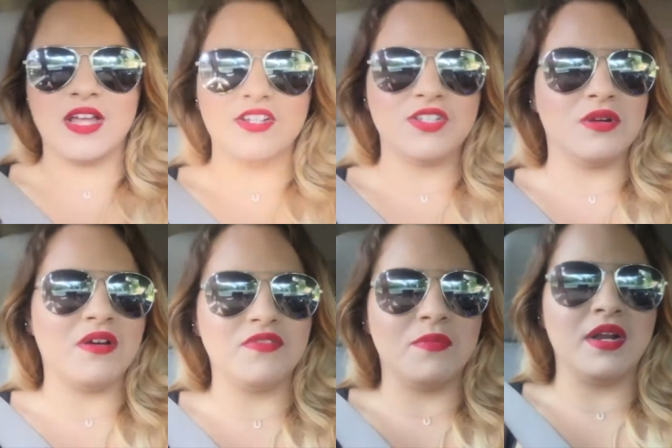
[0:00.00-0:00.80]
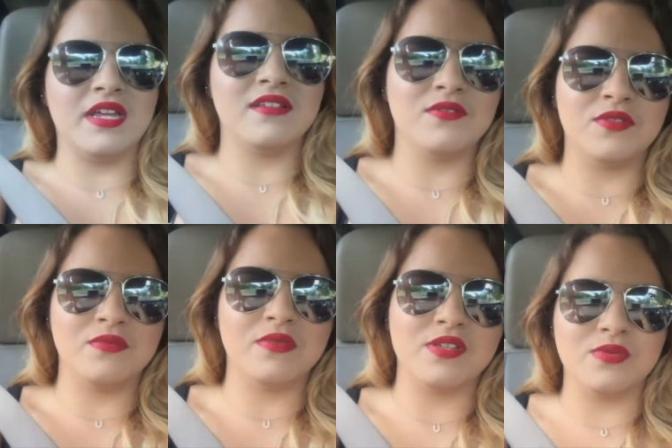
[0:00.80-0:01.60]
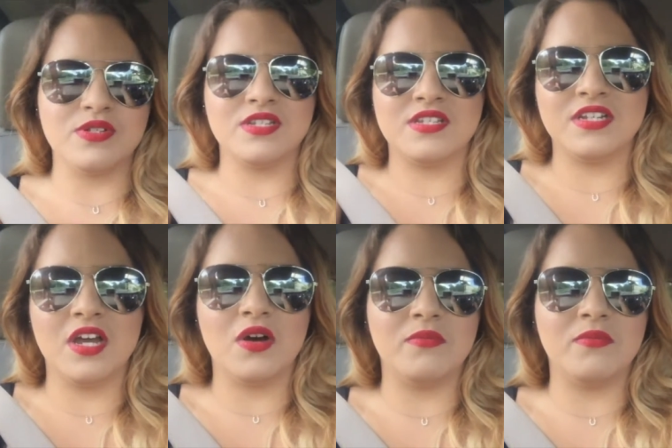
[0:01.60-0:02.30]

I just don't have the money or the resources to go.